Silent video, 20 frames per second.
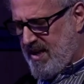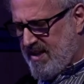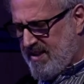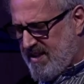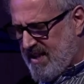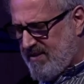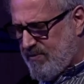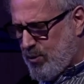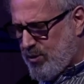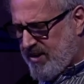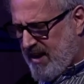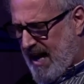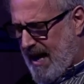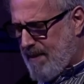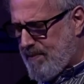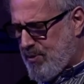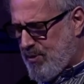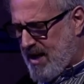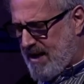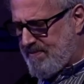That's what
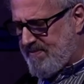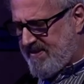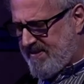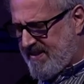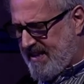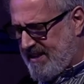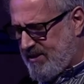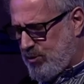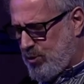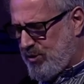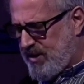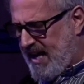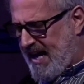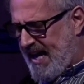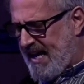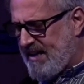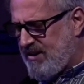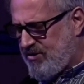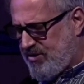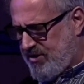Abraham said to the
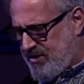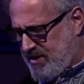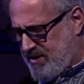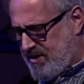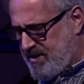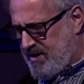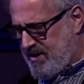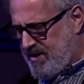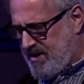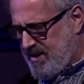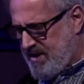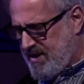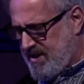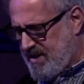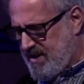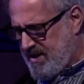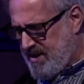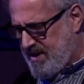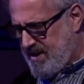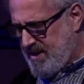angel
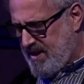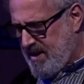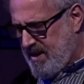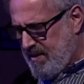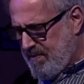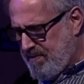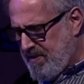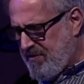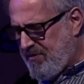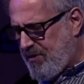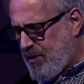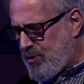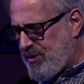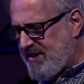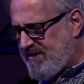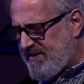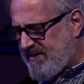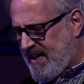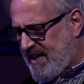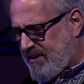before
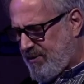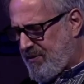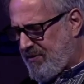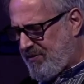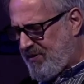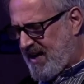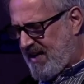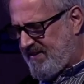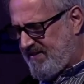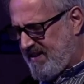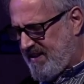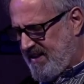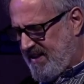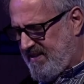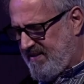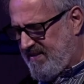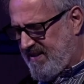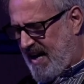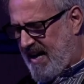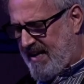he's sacrificing
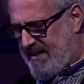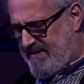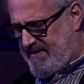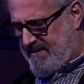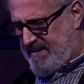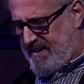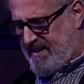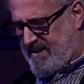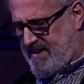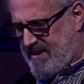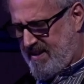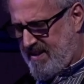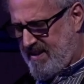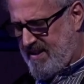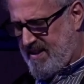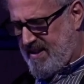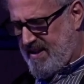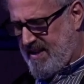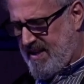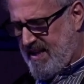his Isaac.
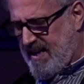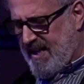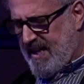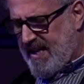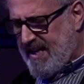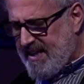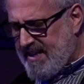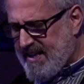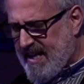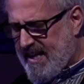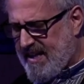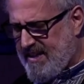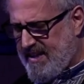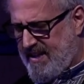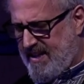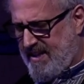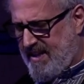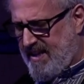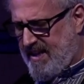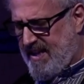
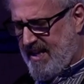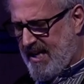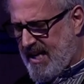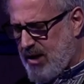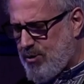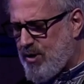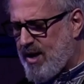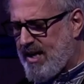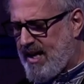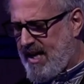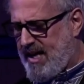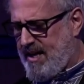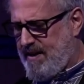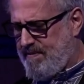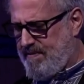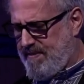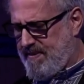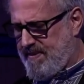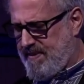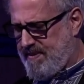Hineni, here I
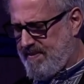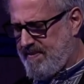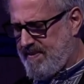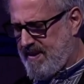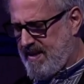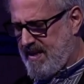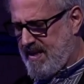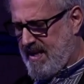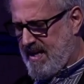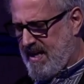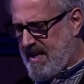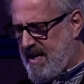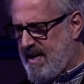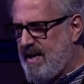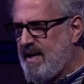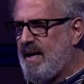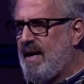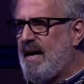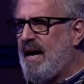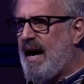am,
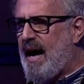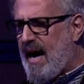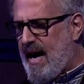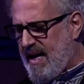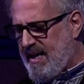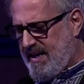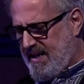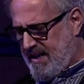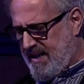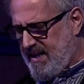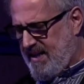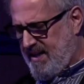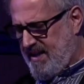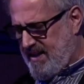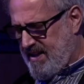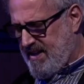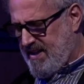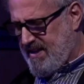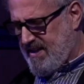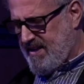i.e.,
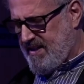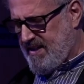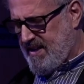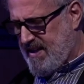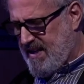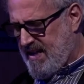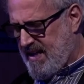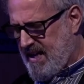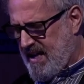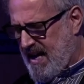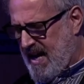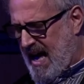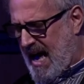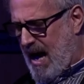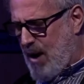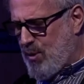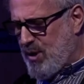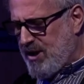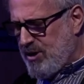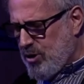I
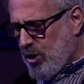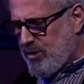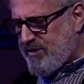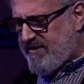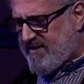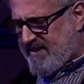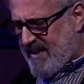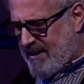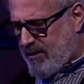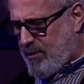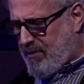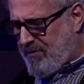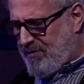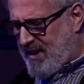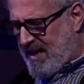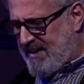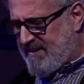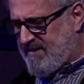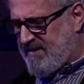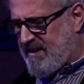will not
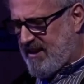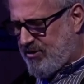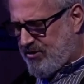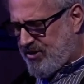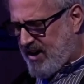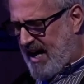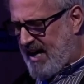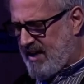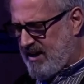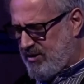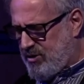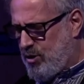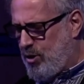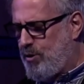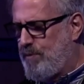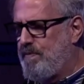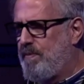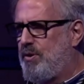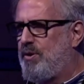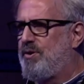sacrifice the child no
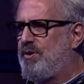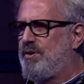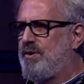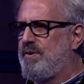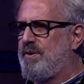more.